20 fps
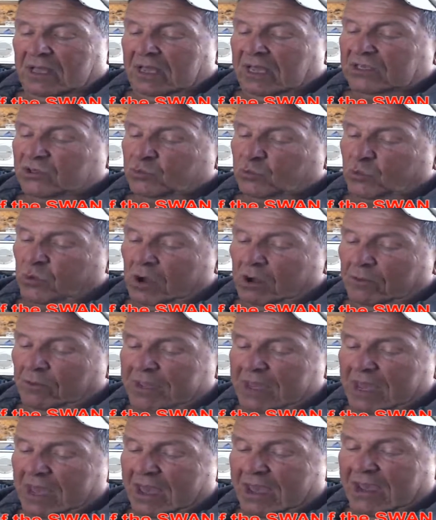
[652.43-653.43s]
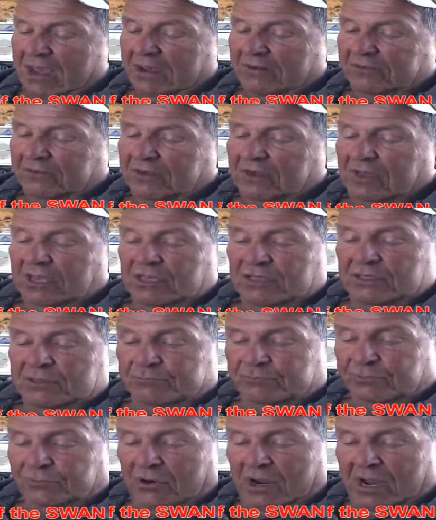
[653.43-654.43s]
He's well behaved, he's
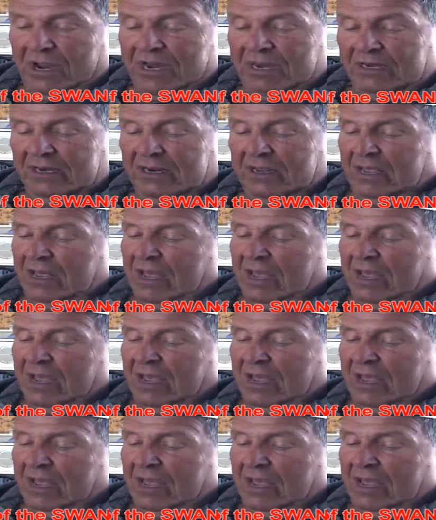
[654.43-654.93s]
bright,